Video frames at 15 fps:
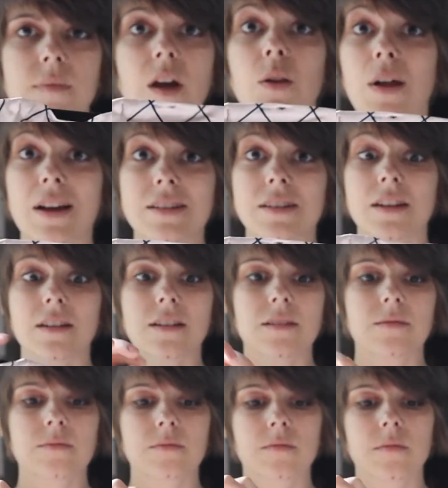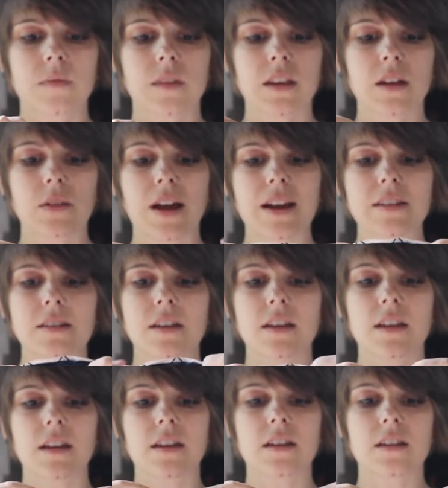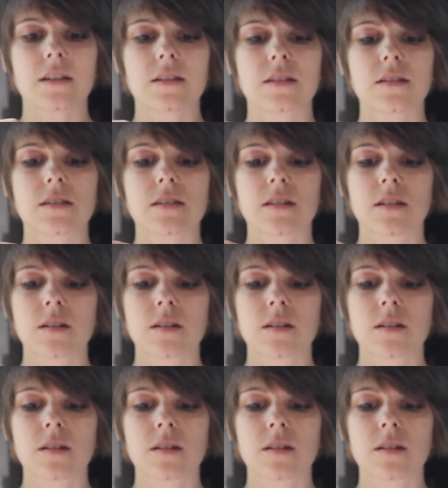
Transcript: elastic. The elastic is